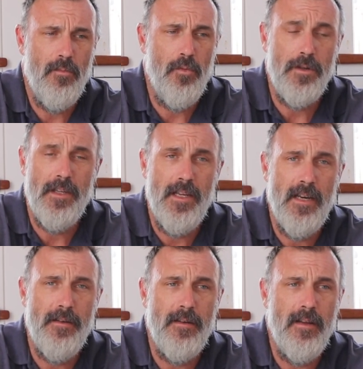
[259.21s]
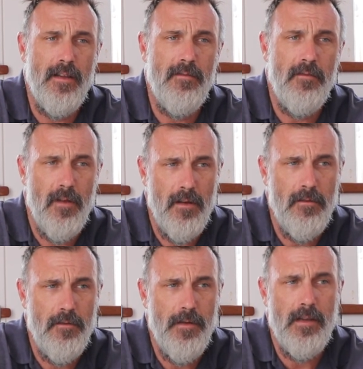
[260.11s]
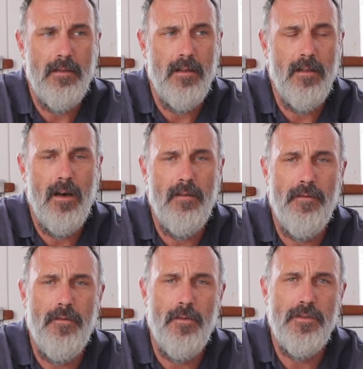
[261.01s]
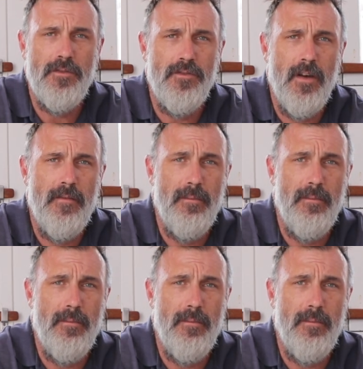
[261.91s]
work together and create a lot of force to drive the